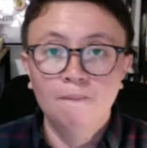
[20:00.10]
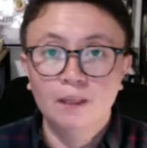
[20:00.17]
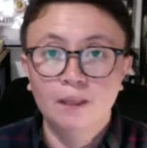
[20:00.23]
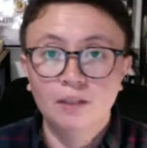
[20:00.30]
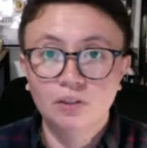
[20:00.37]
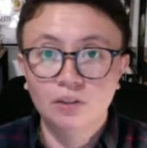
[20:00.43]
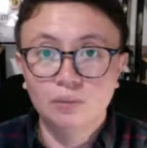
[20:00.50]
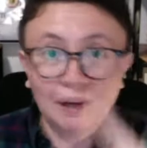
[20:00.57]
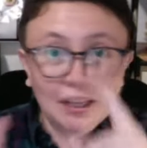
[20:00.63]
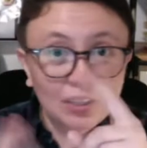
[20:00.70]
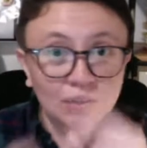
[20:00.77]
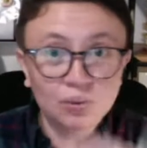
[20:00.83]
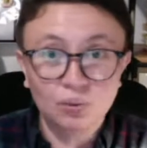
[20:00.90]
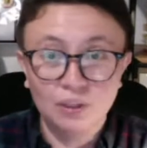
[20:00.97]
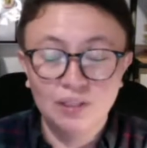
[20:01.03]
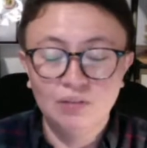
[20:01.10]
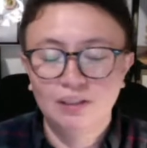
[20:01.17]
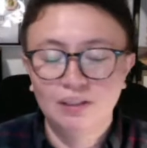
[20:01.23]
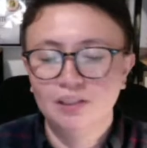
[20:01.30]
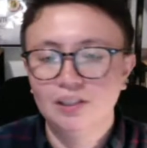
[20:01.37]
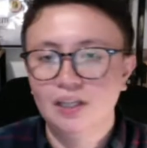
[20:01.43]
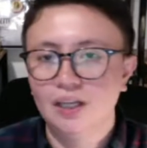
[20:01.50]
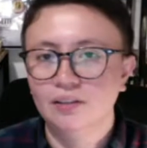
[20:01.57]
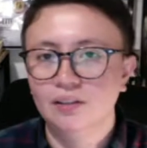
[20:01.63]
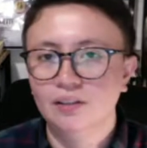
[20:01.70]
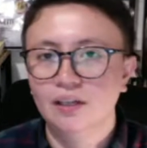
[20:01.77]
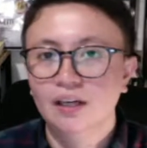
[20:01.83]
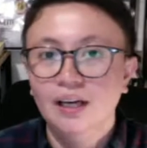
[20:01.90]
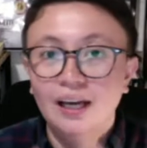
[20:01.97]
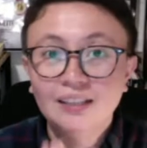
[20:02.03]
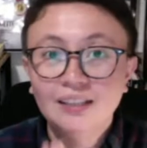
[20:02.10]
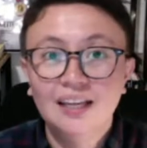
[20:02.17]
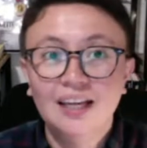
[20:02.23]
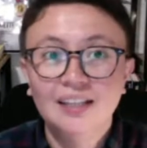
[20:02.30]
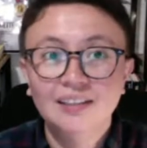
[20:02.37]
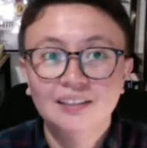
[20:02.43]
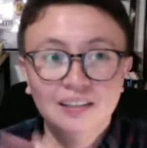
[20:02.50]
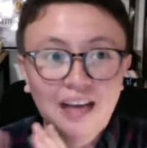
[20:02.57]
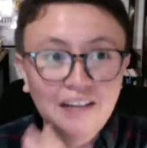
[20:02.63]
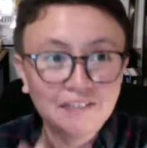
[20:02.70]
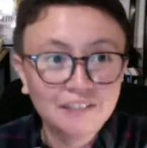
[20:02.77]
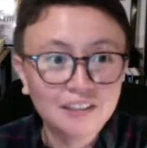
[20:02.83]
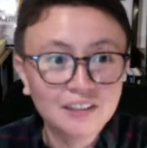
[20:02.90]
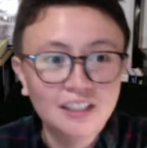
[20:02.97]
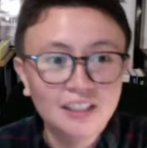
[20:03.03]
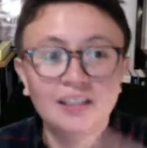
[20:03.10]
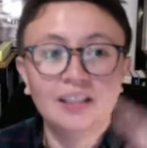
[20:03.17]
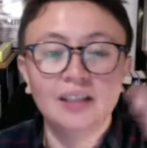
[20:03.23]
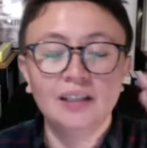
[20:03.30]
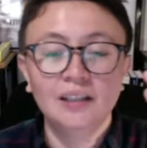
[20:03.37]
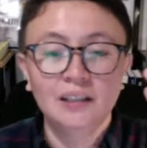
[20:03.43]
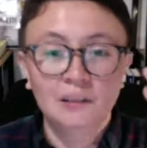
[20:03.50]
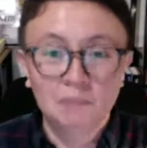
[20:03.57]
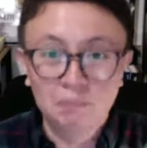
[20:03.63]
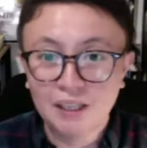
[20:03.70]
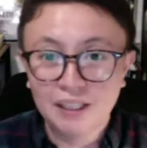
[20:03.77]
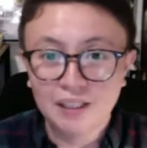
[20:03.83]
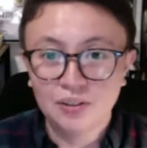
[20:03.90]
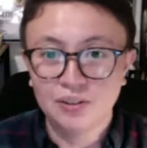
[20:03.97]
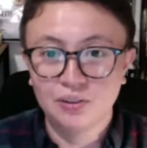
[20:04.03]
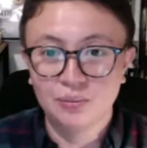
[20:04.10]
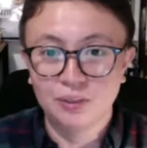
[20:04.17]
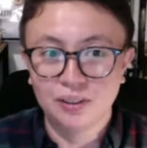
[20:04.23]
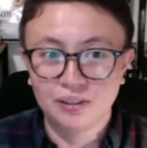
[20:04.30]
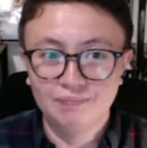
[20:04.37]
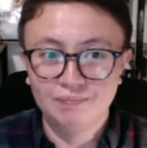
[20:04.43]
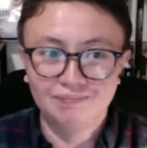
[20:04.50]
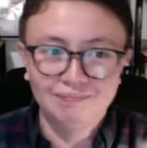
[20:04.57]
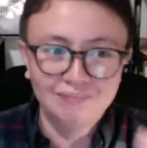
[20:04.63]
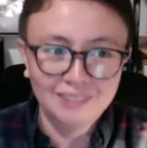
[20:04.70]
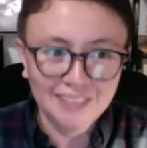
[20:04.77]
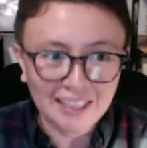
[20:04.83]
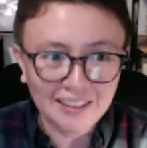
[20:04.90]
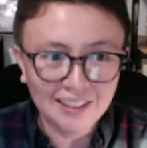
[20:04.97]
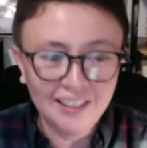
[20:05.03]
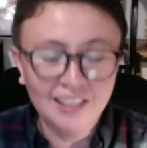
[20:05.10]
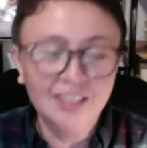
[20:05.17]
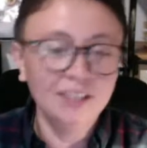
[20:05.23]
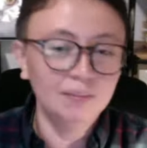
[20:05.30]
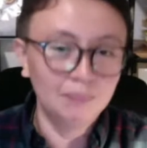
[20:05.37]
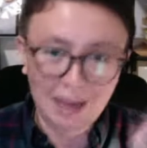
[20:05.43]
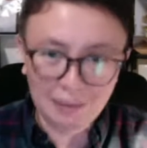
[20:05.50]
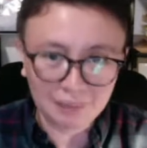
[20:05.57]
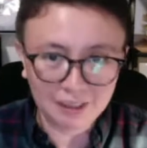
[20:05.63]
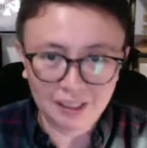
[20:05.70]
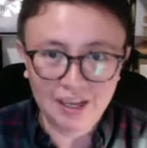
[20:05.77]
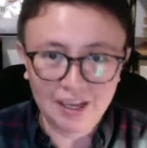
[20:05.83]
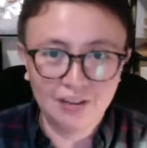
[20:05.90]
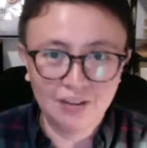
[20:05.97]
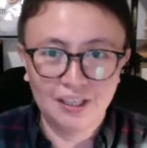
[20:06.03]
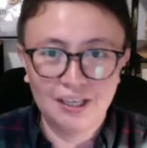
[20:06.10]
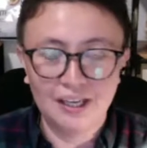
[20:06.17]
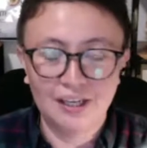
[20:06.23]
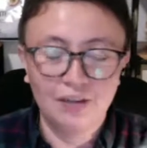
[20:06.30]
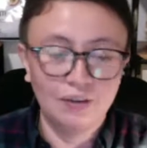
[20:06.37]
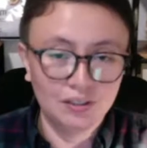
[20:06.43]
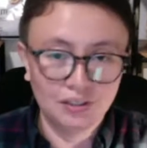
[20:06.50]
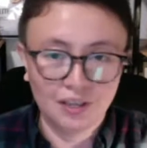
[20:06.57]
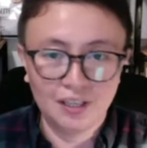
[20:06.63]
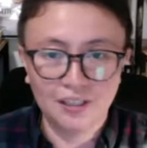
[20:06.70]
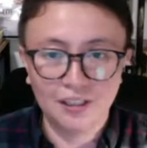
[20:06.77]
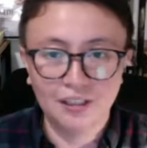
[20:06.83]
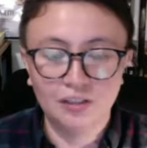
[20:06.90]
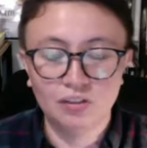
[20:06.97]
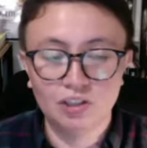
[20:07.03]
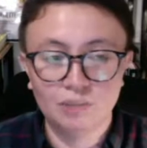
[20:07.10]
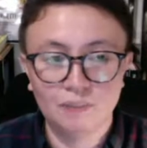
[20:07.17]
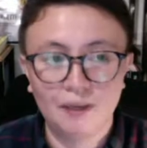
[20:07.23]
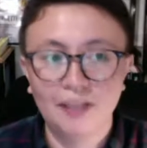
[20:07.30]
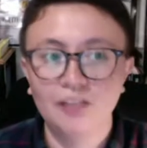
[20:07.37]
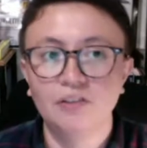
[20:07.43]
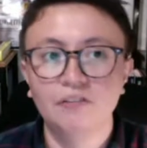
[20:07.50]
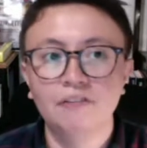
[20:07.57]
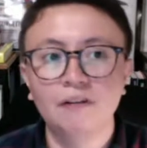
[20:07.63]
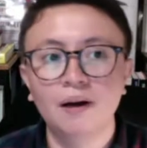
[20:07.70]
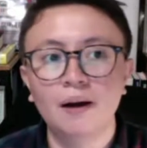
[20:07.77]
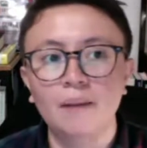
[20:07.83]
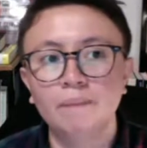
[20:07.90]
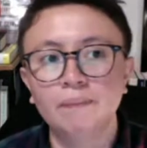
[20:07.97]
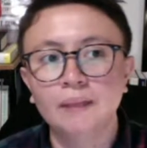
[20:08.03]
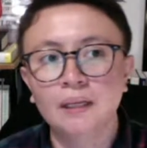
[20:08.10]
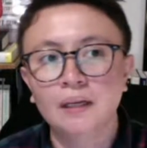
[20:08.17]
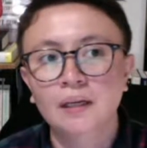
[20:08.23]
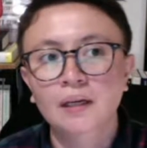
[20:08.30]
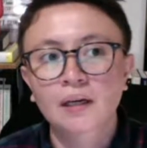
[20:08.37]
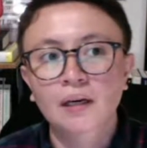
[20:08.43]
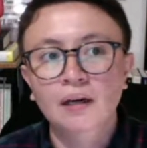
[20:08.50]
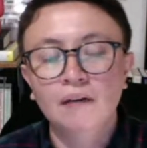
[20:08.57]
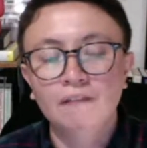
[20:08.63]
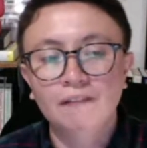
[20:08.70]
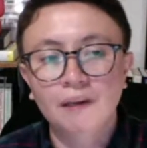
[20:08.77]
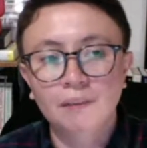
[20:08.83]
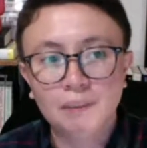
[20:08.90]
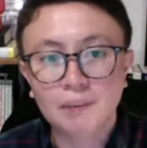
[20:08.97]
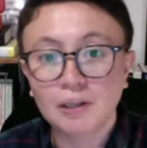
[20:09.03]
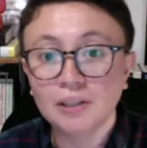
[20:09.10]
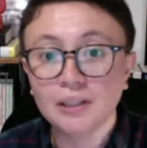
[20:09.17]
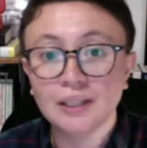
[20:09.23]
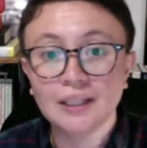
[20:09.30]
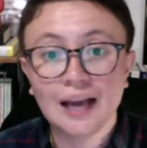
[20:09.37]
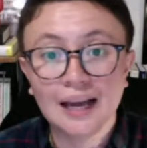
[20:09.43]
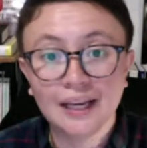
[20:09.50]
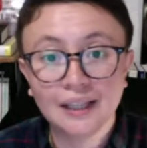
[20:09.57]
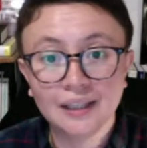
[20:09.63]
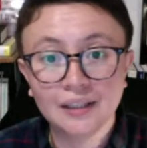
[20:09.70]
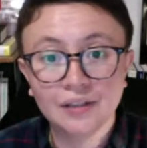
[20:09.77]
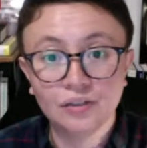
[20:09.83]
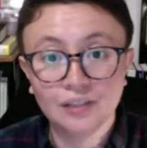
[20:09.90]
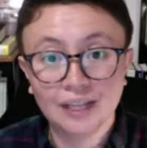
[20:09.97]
So, parang two-in-one na siya, no? And then, after dinner, balik ako sa work. Sadly, marami talaga akong ginagawa. So, I need to spend. So, from about 9 to 9